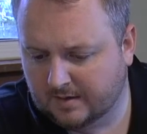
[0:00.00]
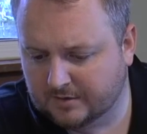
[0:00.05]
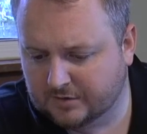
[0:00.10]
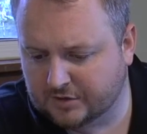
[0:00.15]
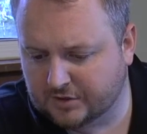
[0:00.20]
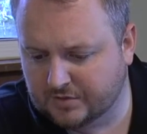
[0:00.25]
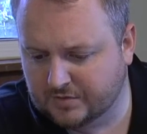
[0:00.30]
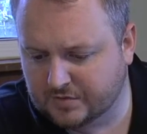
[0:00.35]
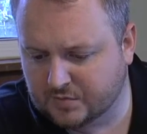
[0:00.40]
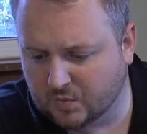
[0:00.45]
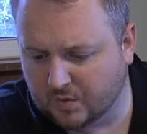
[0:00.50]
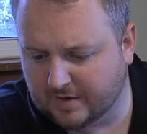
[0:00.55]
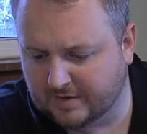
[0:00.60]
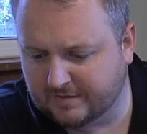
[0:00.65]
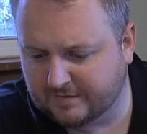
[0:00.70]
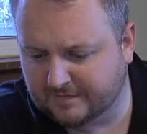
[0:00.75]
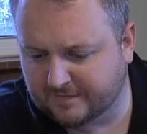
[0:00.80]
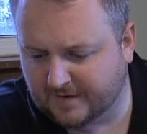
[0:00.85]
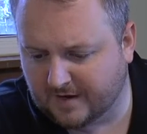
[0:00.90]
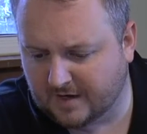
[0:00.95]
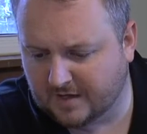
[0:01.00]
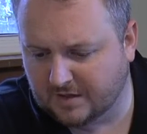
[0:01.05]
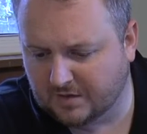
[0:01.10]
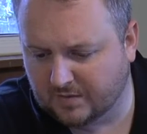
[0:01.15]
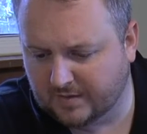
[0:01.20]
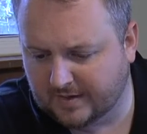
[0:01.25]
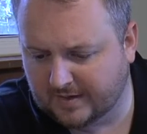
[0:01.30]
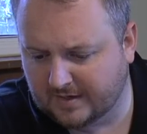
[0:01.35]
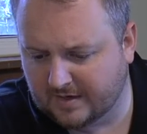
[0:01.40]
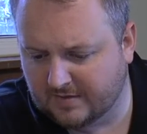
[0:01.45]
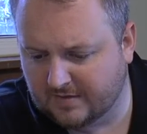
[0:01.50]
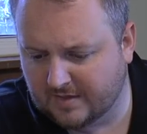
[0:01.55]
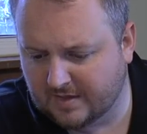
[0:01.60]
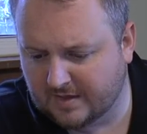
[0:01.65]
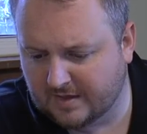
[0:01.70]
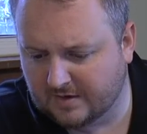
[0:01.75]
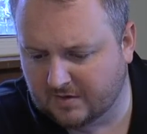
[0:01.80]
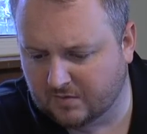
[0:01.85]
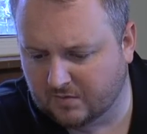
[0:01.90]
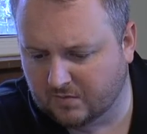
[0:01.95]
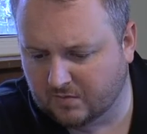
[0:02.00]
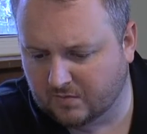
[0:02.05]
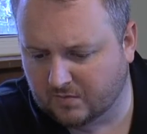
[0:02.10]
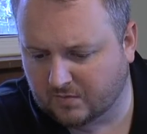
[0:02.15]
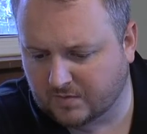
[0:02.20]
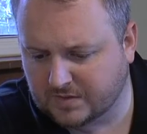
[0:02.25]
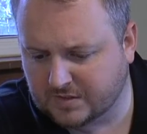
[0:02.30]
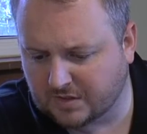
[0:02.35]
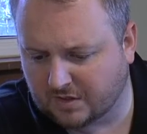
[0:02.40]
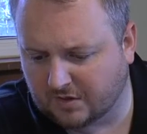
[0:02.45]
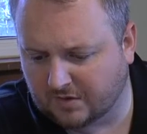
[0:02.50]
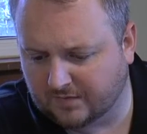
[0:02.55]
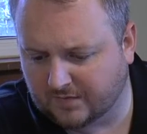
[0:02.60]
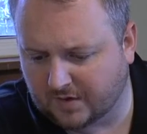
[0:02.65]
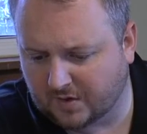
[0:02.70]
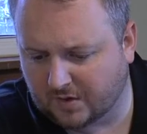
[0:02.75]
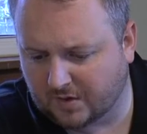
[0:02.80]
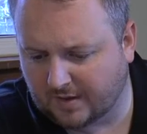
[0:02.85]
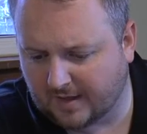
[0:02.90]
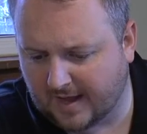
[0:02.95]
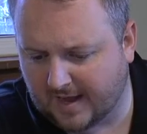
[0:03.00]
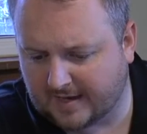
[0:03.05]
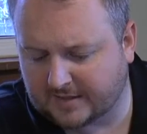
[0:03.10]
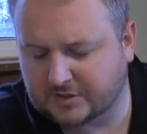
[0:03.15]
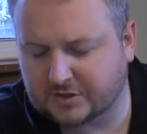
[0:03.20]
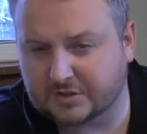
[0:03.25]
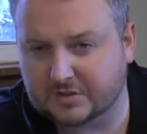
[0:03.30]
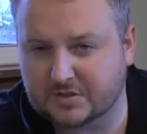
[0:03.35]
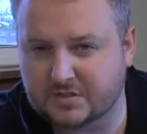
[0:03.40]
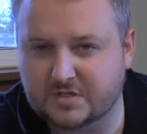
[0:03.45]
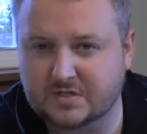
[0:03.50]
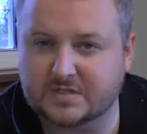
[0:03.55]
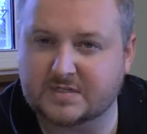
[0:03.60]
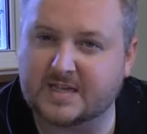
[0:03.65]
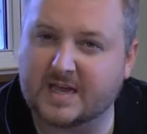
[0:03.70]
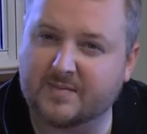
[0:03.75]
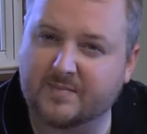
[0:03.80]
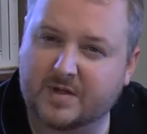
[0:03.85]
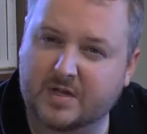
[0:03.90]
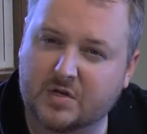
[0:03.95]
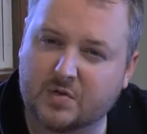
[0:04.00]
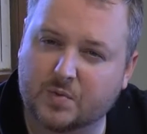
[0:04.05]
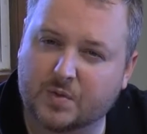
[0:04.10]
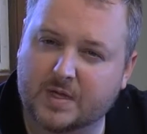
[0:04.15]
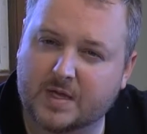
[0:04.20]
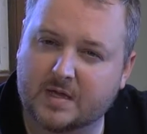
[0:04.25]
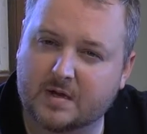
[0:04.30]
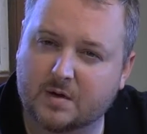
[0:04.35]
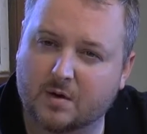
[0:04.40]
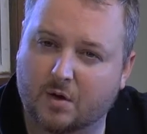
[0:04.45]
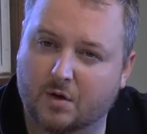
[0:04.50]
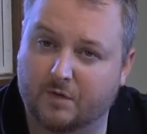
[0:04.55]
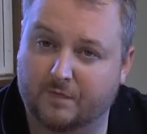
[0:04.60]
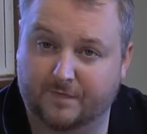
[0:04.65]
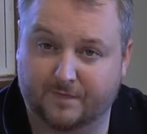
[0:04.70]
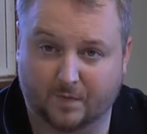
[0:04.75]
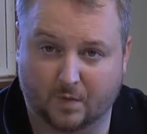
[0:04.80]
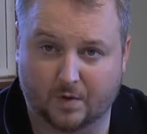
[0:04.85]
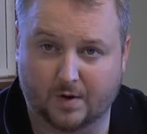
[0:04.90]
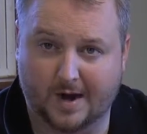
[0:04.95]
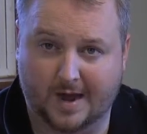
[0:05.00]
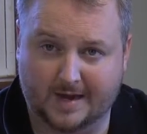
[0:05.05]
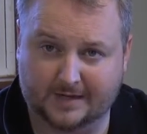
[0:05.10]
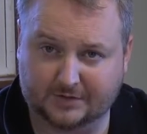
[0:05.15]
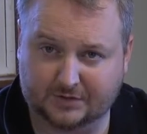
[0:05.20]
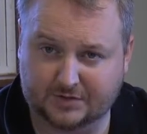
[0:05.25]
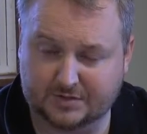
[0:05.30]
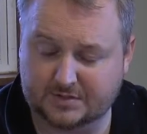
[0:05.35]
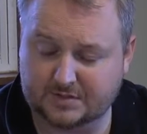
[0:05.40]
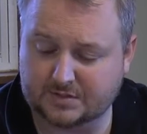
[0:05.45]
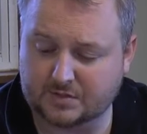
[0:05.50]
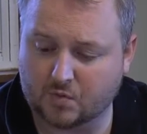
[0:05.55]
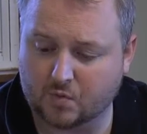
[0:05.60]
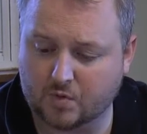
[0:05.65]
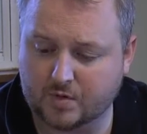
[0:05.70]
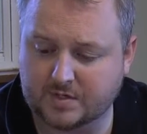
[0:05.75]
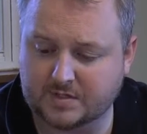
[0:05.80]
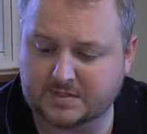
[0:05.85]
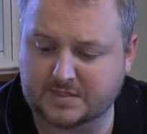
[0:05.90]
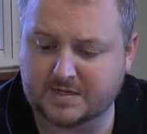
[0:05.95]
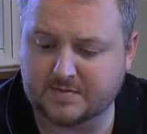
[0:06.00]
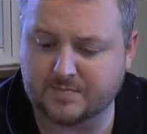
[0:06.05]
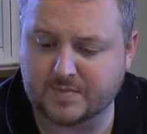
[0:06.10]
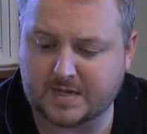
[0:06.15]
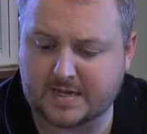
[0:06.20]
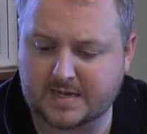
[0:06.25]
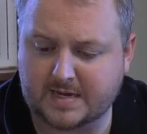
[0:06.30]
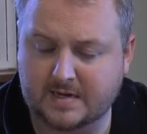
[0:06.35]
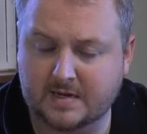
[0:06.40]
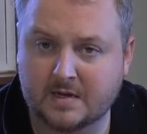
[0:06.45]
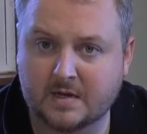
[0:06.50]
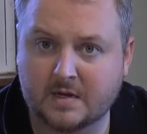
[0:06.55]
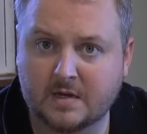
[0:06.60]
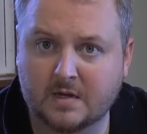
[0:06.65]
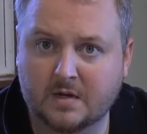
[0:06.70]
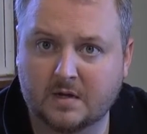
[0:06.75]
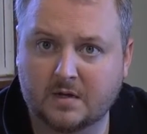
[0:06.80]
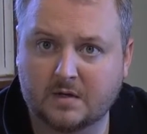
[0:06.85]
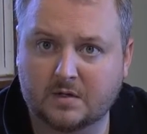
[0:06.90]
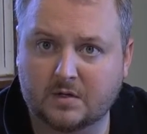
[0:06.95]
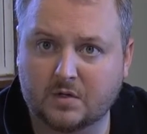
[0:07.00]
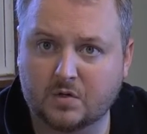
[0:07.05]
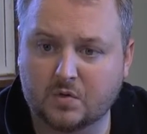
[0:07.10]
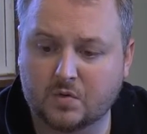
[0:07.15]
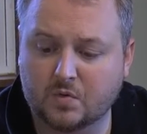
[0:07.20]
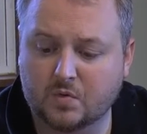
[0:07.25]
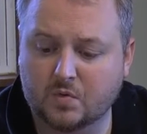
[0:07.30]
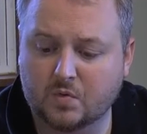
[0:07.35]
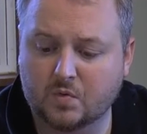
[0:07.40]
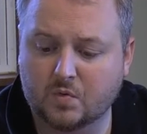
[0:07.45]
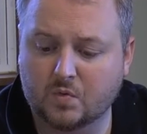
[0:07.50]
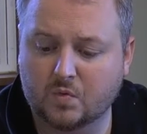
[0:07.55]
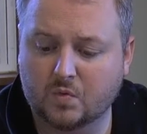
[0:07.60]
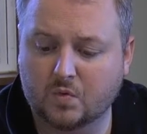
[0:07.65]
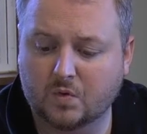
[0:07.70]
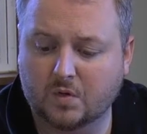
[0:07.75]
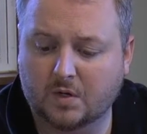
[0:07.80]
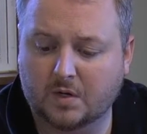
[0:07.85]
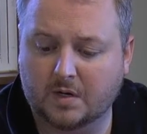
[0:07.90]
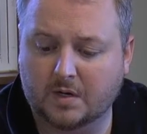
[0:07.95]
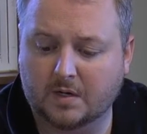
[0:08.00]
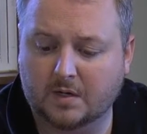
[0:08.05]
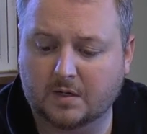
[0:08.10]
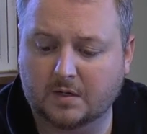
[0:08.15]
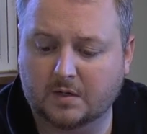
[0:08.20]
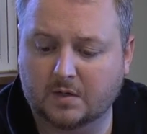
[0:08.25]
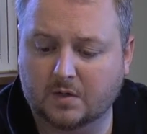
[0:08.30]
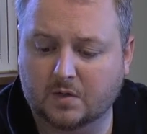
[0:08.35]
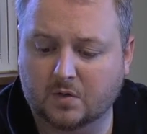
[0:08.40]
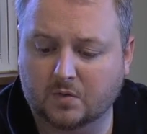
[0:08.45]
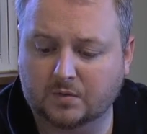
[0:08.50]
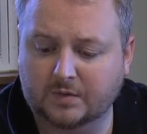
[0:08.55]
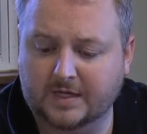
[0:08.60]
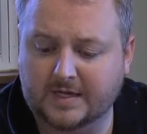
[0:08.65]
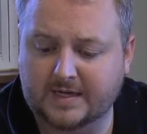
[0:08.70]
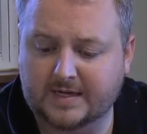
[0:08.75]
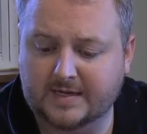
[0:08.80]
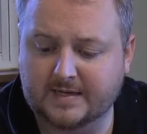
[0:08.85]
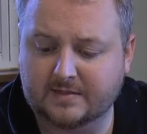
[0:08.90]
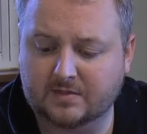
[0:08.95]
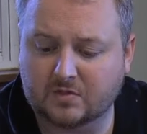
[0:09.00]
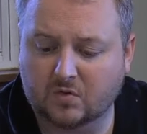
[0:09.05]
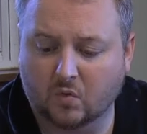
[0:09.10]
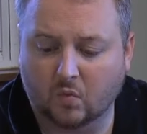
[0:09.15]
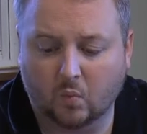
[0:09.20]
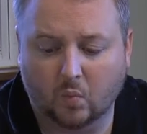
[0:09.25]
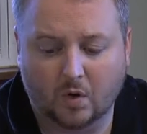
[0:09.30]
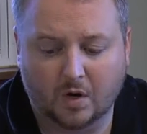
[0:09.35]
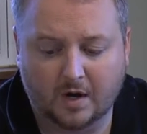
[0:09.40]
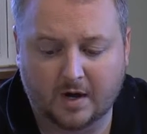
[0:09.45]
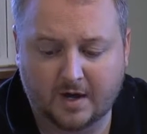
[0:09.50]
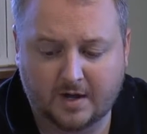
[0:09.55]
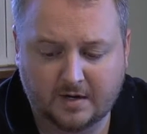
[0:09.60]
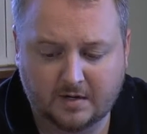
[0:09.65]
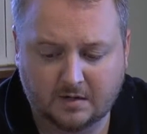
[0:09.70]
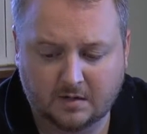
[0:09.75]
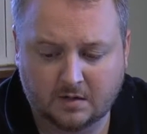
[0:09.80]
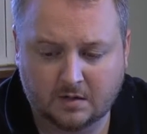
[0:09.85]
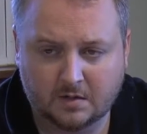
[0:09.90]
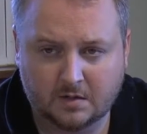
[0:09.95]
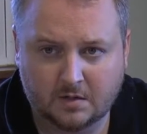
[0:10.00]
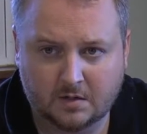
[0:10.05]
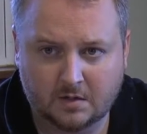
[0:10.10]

choose one of the following and then resolve all actions. So does that mean you get all 4 actions, or does it mean you only get the 1,